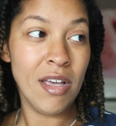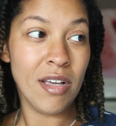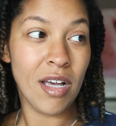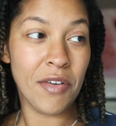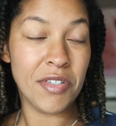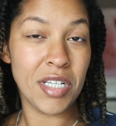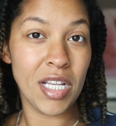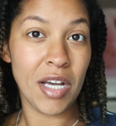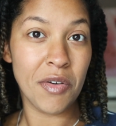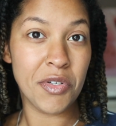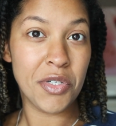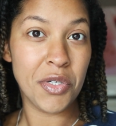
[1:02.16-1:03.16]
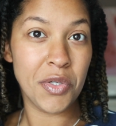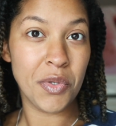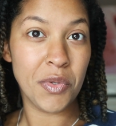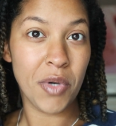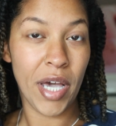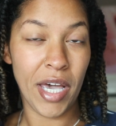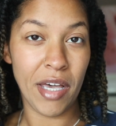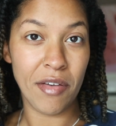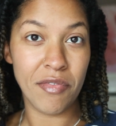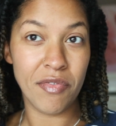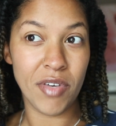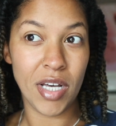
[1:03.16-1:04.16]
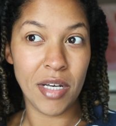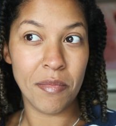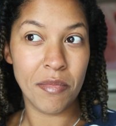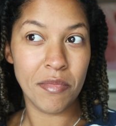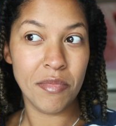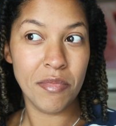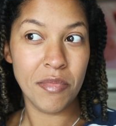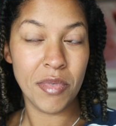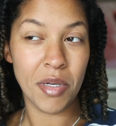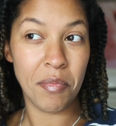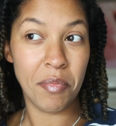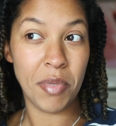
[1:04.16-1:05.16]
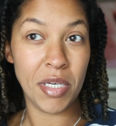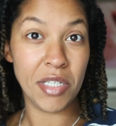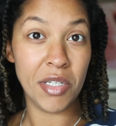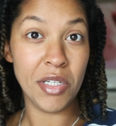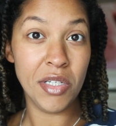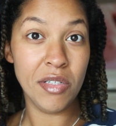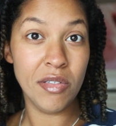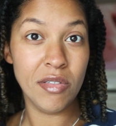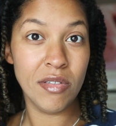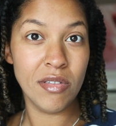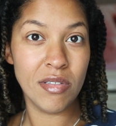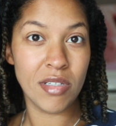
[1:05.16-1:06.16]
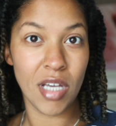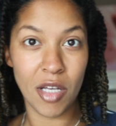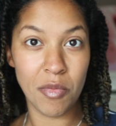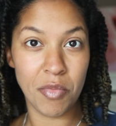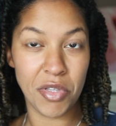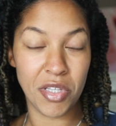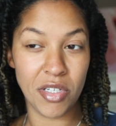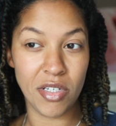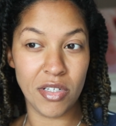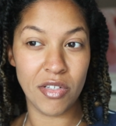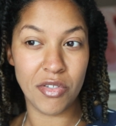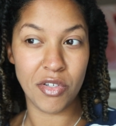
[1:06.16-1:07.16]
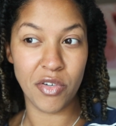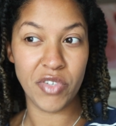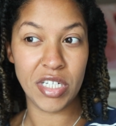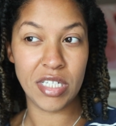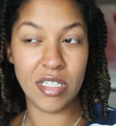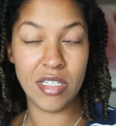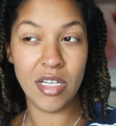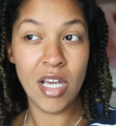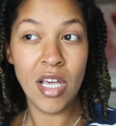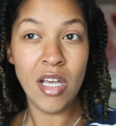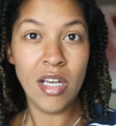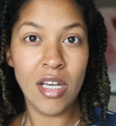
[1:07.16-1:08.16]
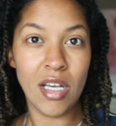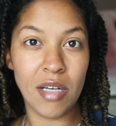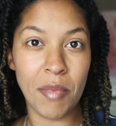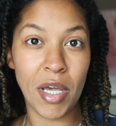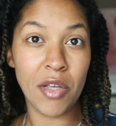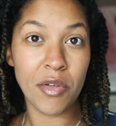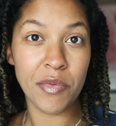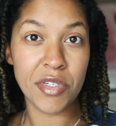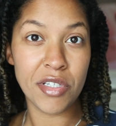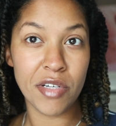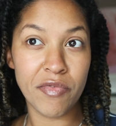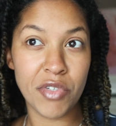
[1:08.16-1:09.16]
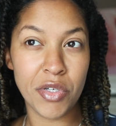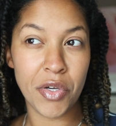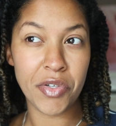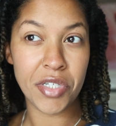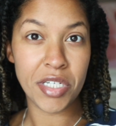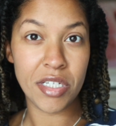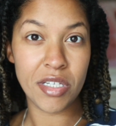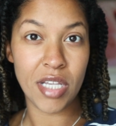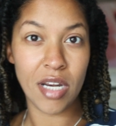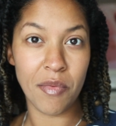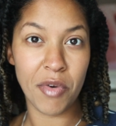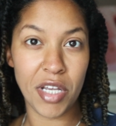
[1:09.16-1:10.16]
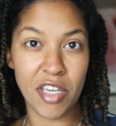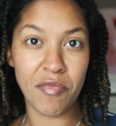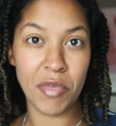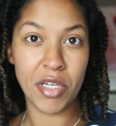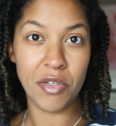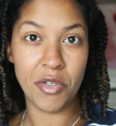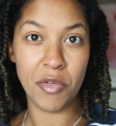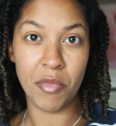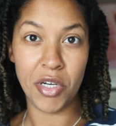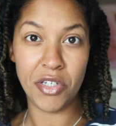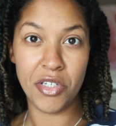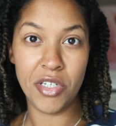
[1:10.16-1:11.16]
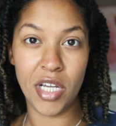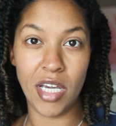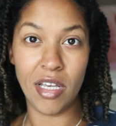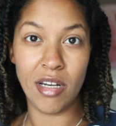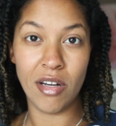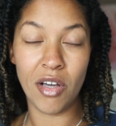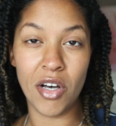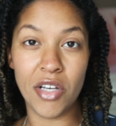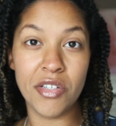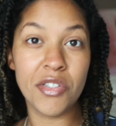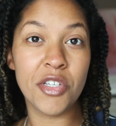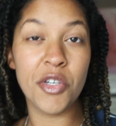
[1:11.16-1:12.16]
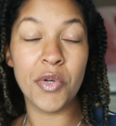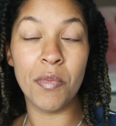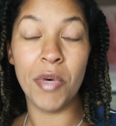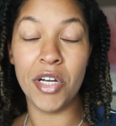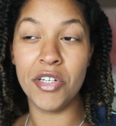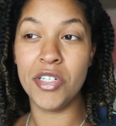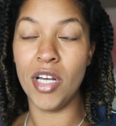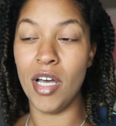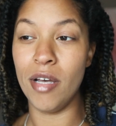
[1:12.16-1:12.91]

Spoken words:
I was allowed to have a pill to help with the cervix. I only received 2 doses. They didn't want to give me too much and cause too much